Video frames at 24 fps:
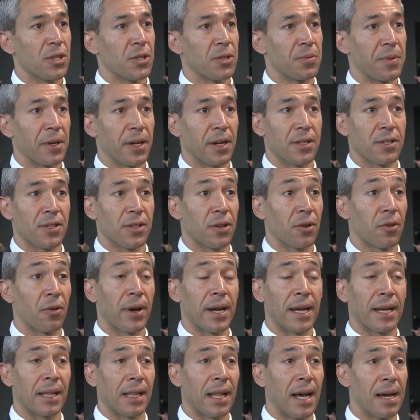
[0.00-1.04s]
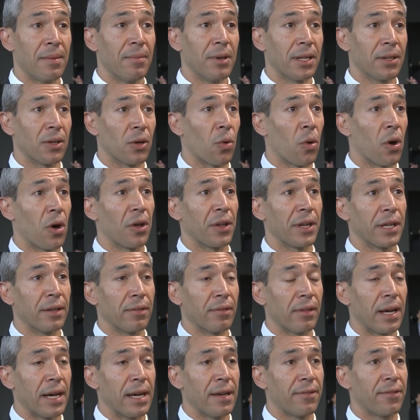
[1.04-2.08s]
it's because of the great climate and quality of
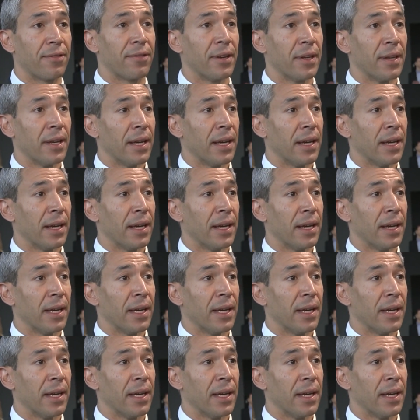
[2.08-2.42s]
life,